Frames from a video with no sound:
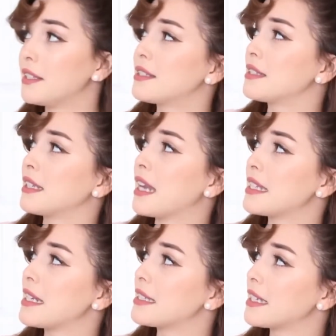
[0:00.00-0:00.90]
This is the
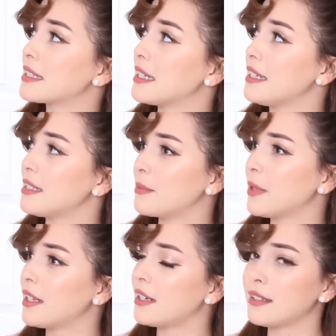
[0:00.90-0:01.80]
1960s,
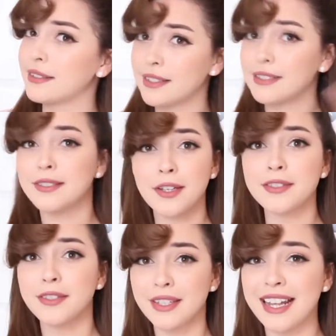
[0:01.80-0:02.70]
but this is
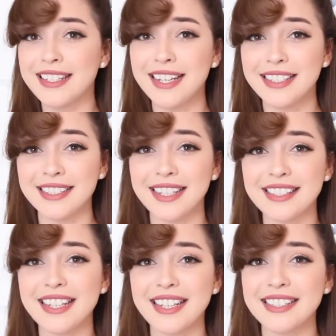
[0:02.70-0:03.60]
also the
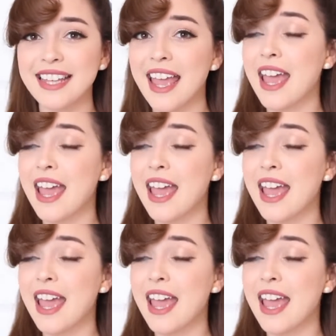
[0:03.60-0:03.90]
1960s.